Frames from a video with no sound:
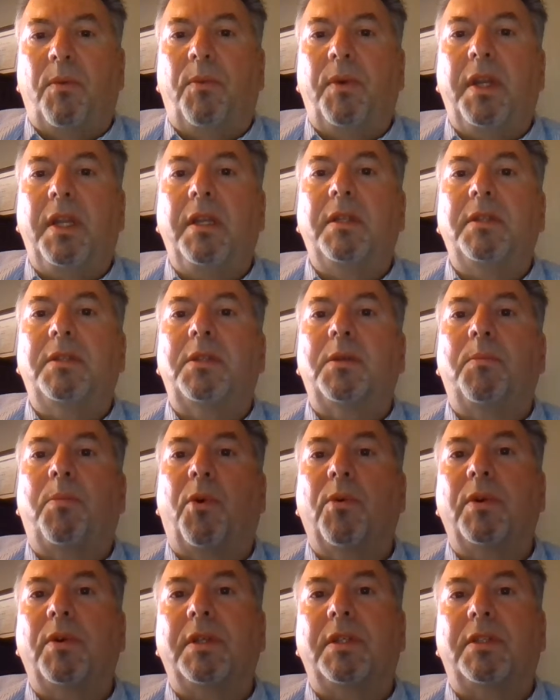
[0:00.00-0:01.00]
We need to
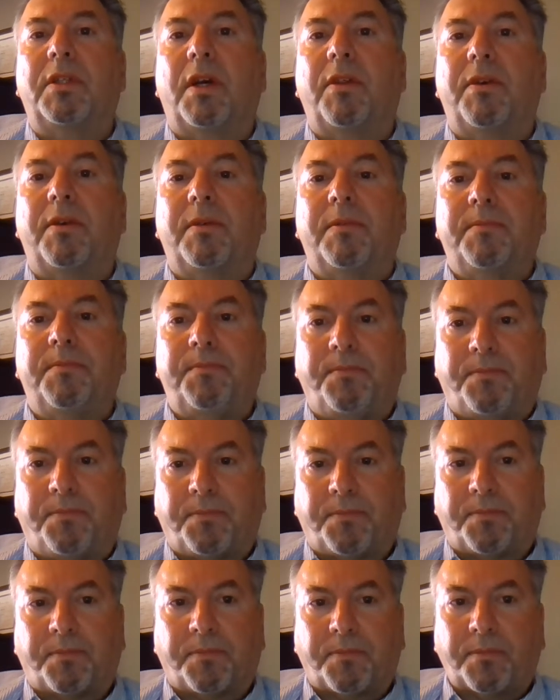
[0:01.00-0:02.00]
support each other.
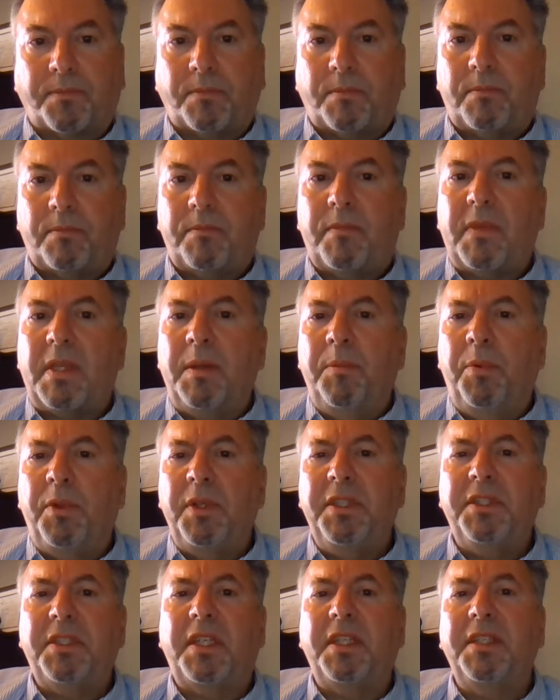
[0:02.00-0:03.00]

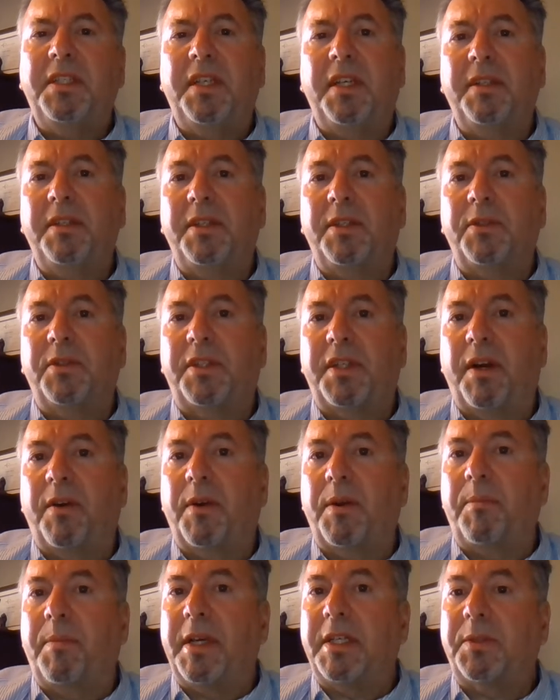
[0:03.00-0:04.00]
Please continue
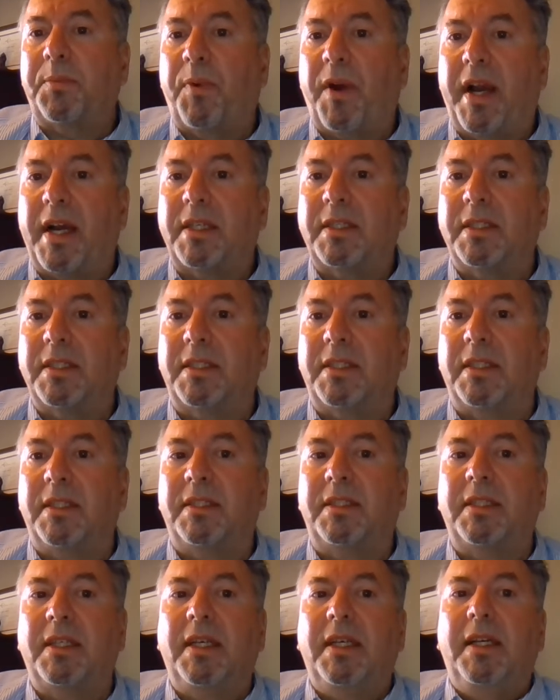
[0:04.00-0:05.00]
sharing best
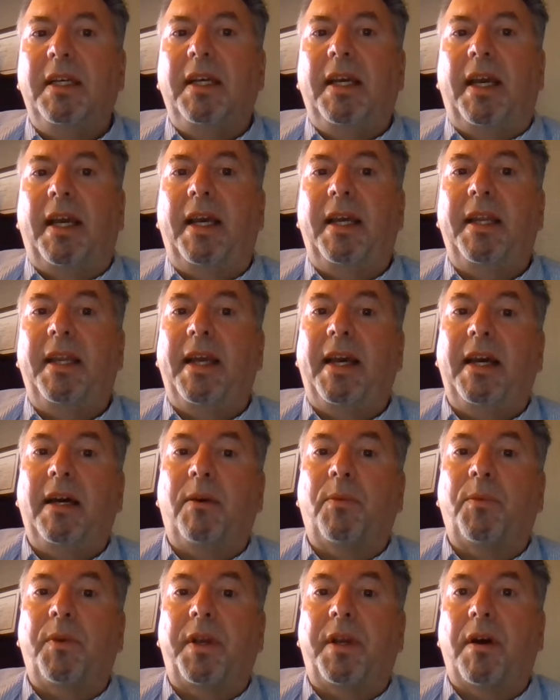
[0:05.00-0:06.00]
practices and
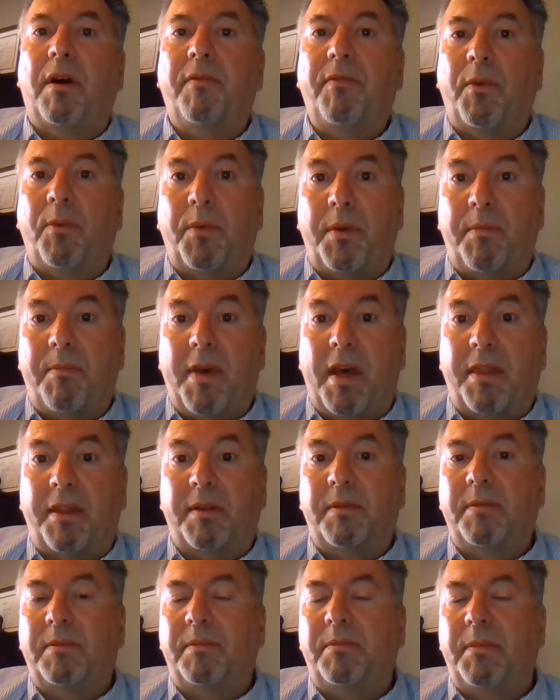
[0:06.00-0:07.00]
now recovery
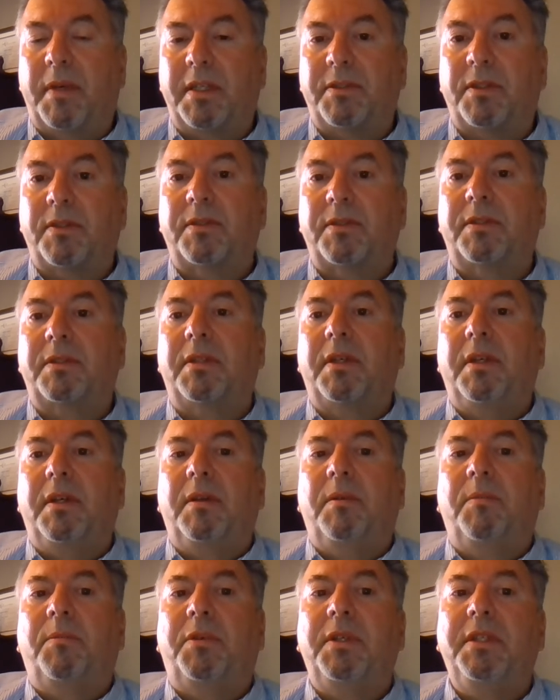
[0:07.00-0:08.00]
measures.
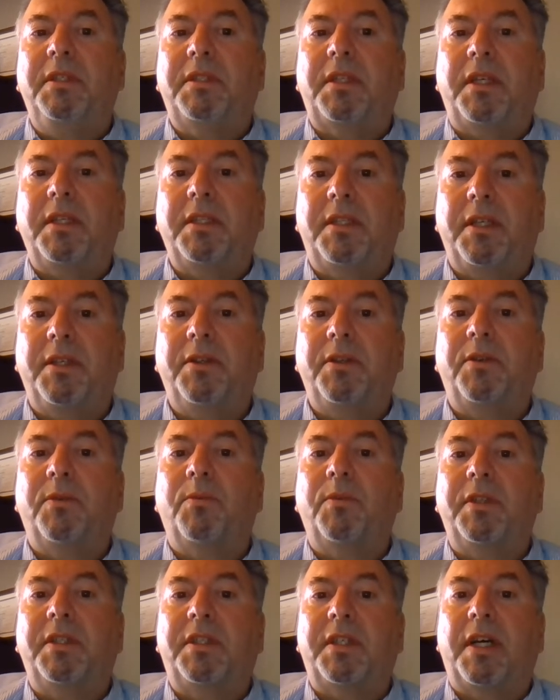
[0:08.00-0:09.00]
Please continue to
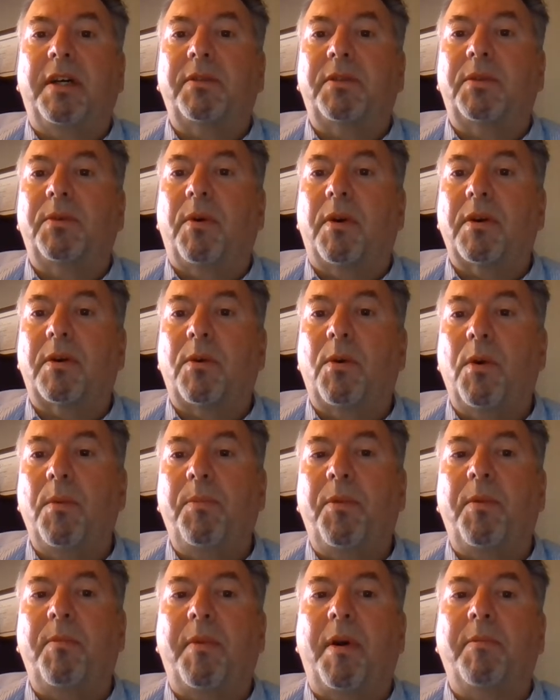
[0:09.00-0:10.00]
reach out to our
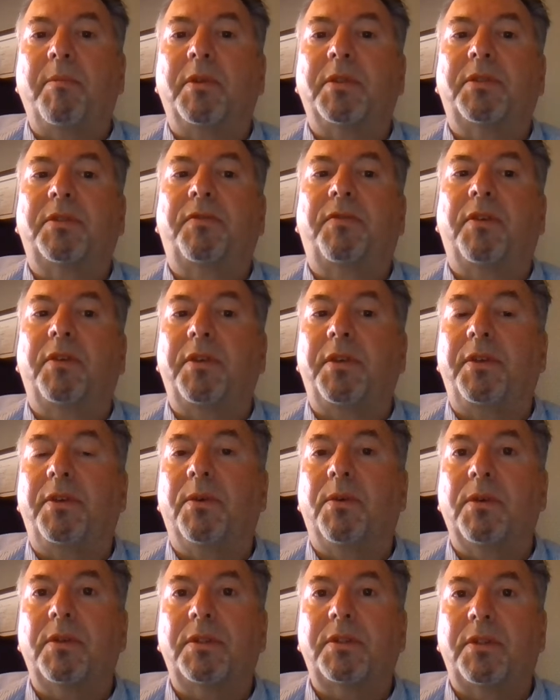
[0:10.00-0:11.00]
corporate members for
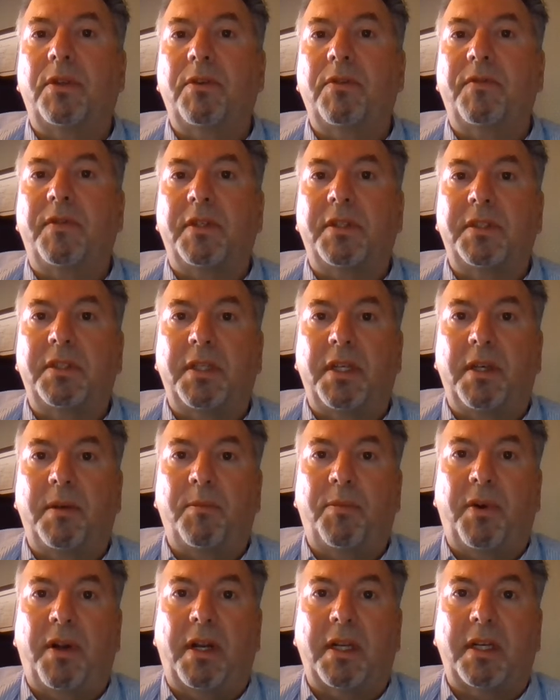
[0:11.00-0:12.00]
your service
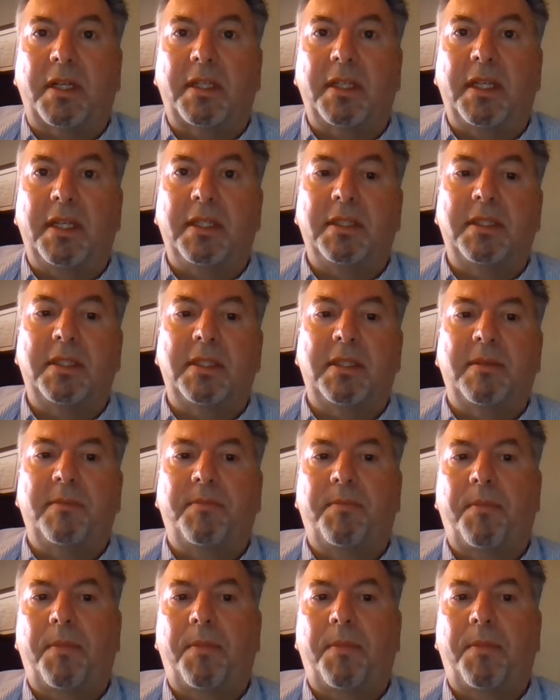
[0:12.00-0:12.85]
and product needs.